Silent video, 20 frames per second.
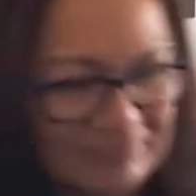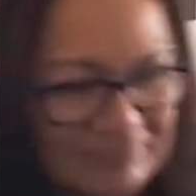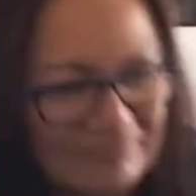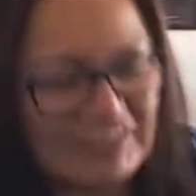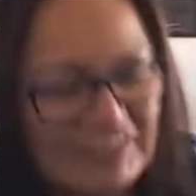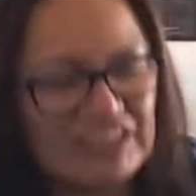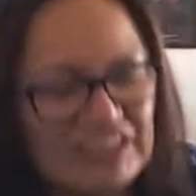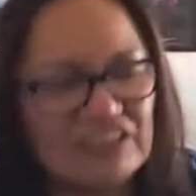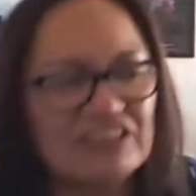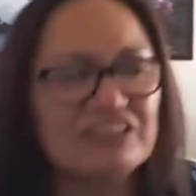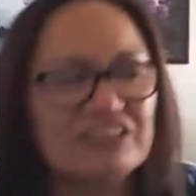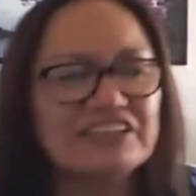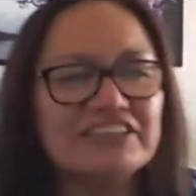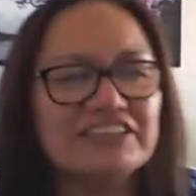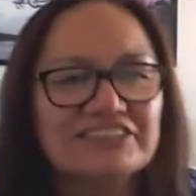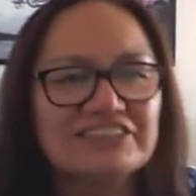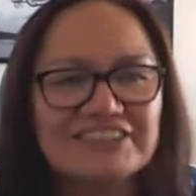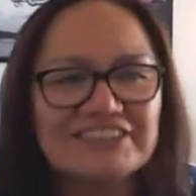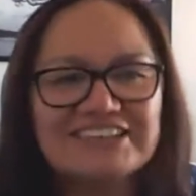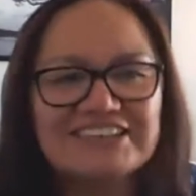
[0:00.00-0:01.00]
Like
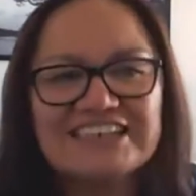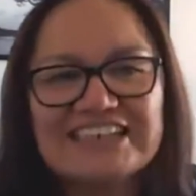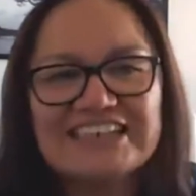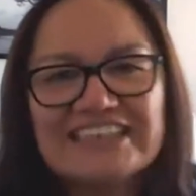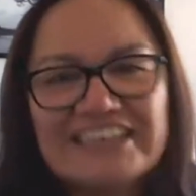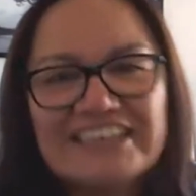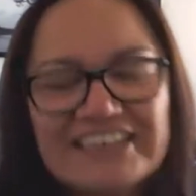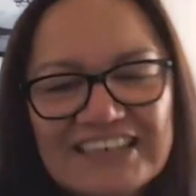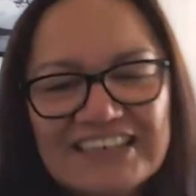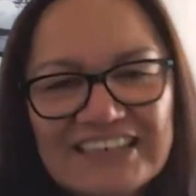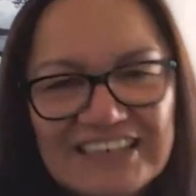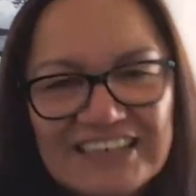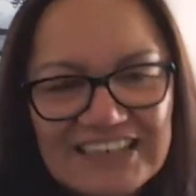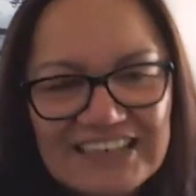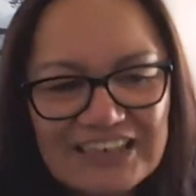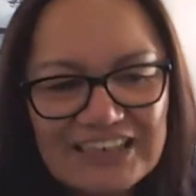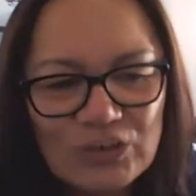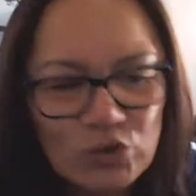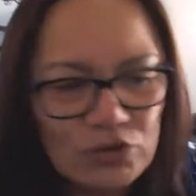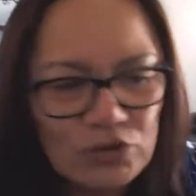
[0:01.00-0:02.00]
I said,
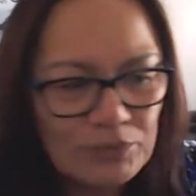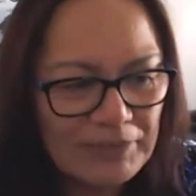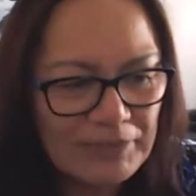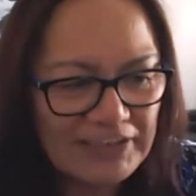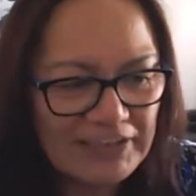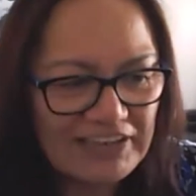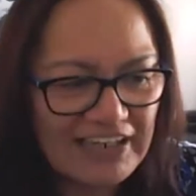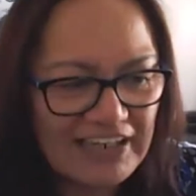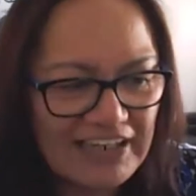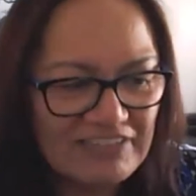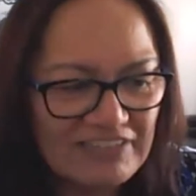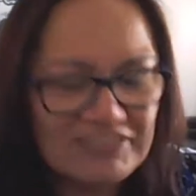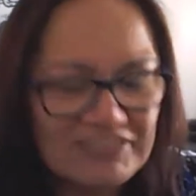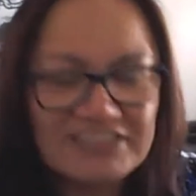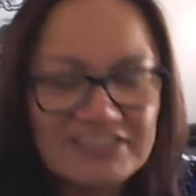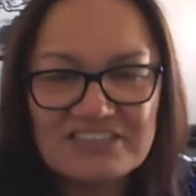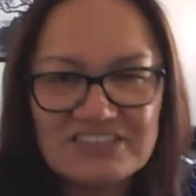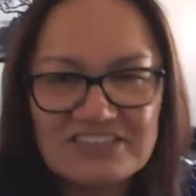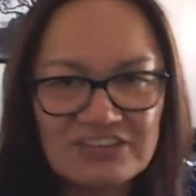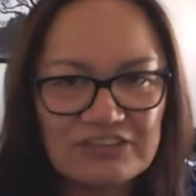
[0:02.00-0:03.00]
all about the house.
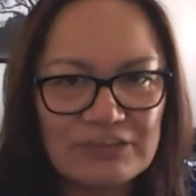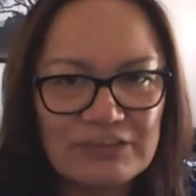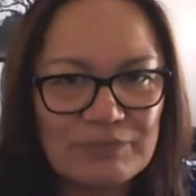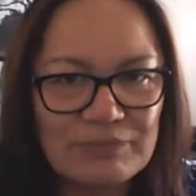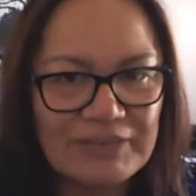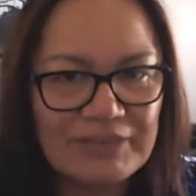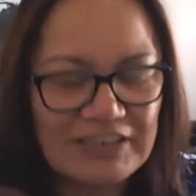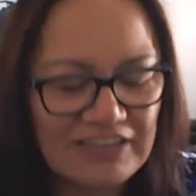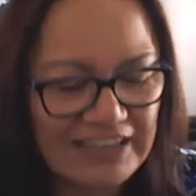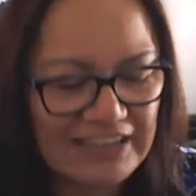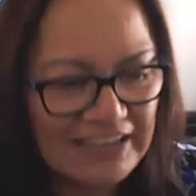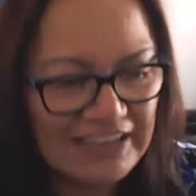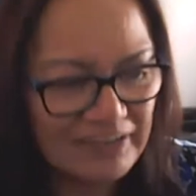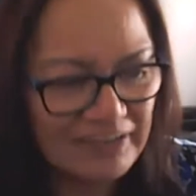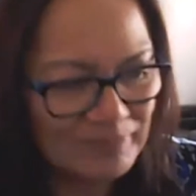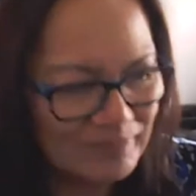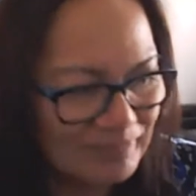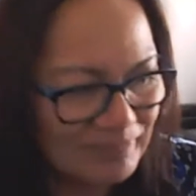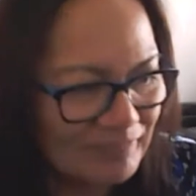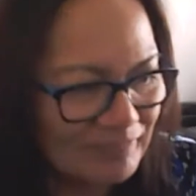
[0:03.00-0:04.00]
Sorry about that.
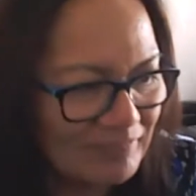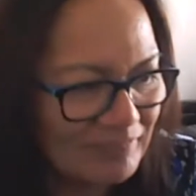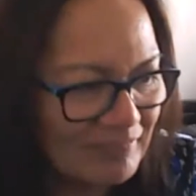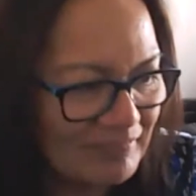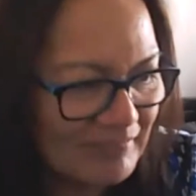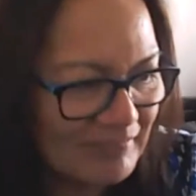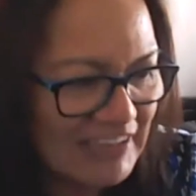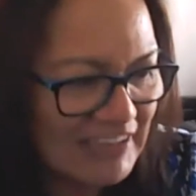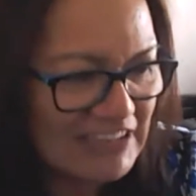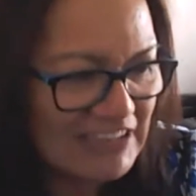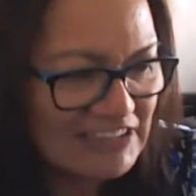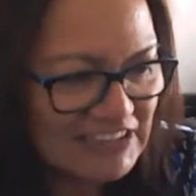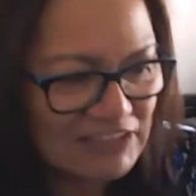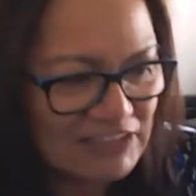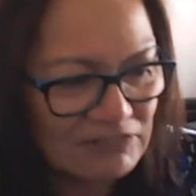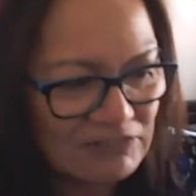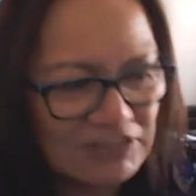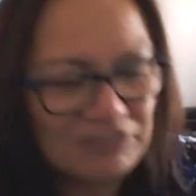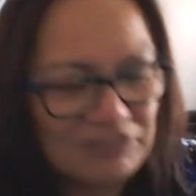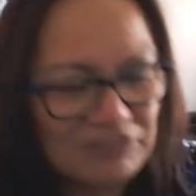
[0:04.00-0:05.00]
Had to get
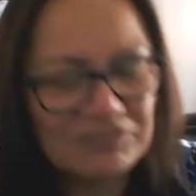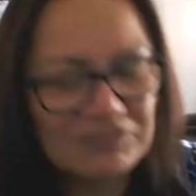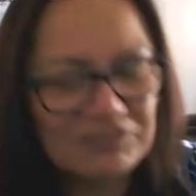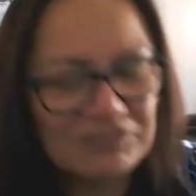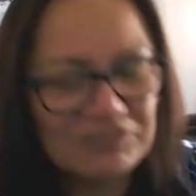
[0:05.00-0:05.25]
rid of him.